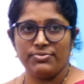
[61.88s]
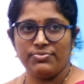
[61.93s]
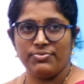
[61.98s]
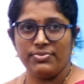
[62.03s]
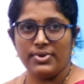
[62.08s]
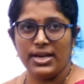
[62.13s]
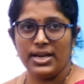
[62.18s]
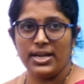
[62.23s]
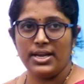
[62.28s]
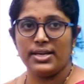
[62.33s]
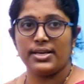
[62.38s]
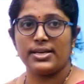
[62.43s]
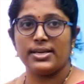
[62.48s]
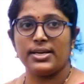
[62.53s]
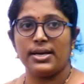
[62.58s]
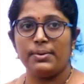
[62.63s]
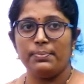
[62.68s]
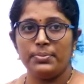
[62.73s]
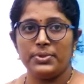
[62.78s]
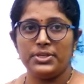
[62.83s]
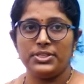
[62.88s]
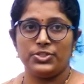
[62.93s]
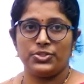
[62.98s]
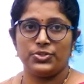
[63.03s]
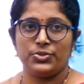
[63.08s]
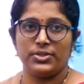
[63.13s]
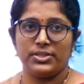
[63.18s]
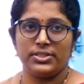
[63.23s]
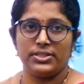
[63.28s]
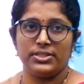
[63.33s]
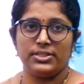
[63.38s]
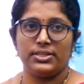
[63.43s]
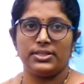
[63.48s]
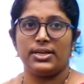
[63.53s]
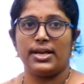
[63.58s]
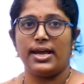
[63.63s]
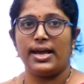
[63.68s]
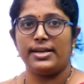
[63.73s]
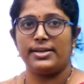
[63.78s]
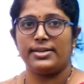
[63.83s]
field coupled together
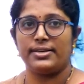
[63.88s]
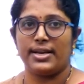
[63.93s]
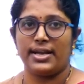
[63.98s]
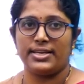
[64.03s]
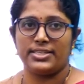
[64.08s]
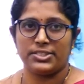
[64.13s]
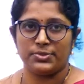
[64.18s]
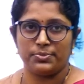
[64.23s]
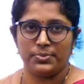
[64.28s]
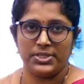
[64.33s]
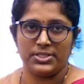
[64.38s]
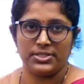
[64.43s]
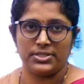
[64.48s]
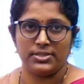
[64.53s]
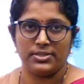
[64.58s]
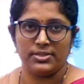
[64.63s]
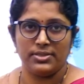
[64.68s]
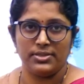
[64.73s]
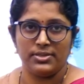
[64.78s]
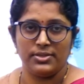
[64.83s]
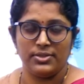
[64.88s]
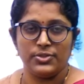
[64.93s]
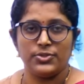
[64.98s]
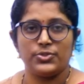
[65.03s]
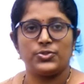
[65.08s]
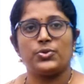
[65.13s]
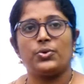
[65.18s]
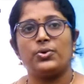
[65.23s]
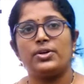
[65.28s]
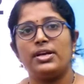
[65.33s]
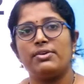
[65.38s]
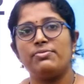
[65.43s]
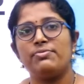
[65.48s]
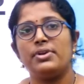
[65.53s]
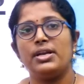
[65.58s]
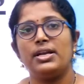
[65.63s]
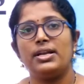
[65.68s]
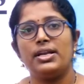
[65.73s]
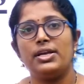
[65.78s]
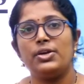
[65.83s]
and transmit. So
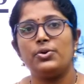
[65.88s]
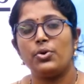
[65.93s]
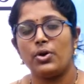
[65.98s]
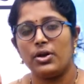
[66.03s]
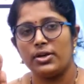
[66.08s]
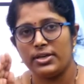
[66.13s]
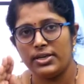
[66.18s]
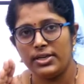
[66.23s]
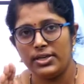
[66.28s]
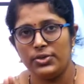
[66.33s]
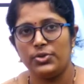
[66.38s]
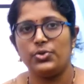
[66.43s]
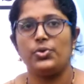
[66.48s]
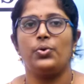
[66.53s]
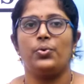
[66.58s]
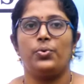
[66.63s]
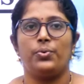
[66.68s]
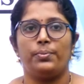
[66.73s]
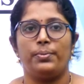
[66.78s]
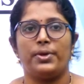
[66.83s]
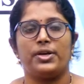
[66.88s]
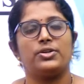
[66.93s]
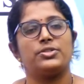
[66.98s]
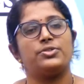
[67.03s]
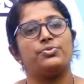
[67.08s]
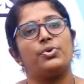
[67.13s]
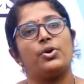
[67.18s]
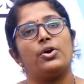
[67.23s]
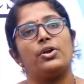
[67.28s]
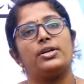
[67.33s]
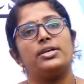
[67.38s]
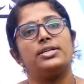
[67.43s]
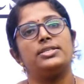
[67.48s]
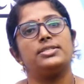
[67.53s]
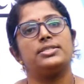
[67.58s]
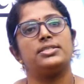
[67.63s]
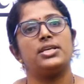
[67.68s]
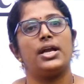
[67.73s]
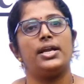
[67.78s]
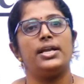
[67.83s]
definitely you already know because we already
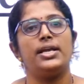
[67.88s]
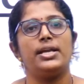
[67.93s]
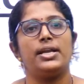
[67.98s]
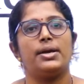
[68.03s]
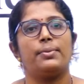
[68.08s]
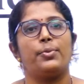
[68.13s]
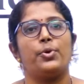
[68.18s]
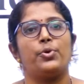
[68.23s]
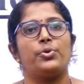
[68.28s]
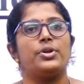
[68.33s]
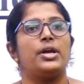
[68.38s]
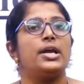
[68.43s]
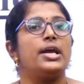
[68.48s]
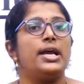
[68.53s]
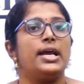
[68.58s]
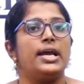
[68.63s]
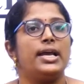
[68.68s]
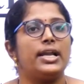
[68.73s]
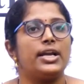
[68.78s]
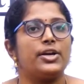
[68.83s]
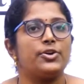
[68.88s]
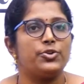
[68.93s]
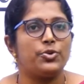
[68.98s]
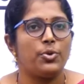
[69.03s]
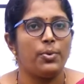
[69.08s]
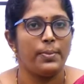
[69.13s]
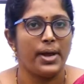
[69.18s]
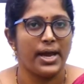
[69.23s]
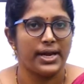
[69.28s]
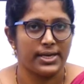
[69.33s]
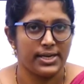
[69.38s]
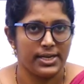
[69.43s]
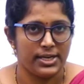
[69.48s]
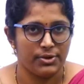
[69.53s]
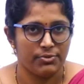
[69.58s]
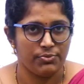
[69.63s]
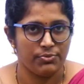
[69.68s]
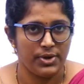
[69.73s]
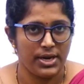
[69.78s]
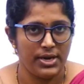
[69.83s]
studied about
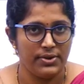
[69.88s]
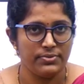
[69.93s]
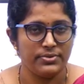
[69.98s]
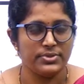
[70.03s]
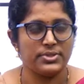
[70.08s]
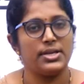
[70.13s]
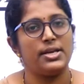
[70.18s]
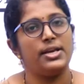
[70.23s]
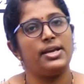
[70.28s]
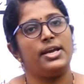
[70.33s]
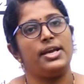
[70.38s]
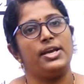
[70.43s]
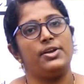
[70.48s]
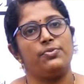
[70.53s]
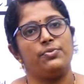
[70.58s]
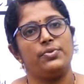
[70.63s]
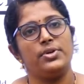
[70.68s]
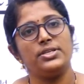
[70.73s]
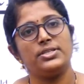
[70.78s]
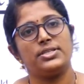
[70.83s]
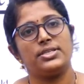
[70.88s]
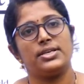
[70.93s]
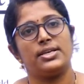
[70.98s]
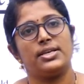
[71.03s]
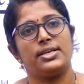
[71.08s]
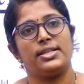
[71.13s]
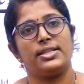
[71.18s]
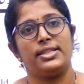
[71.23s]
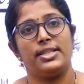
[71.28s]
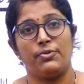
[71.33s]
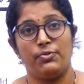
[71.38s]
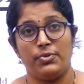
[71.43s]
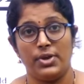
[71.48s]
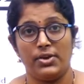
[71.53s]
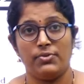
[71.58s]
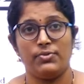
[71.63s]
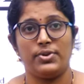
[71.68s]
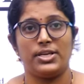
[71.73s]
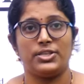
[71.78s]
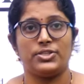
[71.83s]
electromagnetic waves in which the
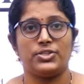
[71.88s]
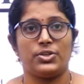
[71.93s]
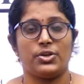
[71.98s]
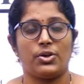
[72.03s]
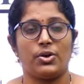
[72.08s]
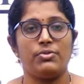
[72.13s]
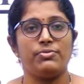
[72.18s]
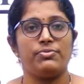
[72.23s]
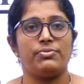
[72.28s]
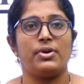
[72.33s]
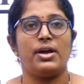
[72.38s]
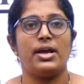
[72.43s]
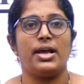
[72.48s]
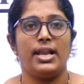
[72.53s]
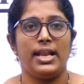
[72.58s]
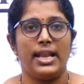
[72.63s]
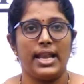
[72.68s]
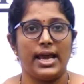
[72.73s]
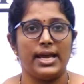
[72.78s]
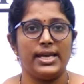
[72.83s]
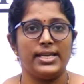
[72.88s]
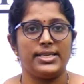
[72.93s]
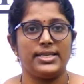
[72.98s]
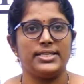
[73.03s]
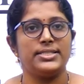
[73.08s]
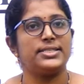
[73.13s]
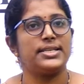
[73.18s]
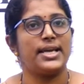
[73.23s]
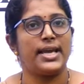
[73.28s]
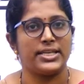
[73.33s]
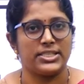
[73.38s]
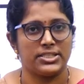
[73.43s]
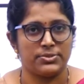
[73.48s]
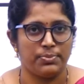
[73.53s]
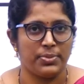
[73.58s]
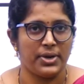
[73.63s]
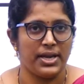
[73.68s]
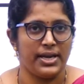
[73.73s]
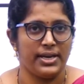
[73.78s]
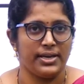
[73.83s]
wave nature of light is
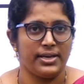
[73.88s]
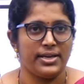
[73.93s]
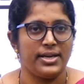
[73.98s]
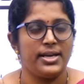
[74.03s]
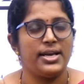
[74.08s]
explained.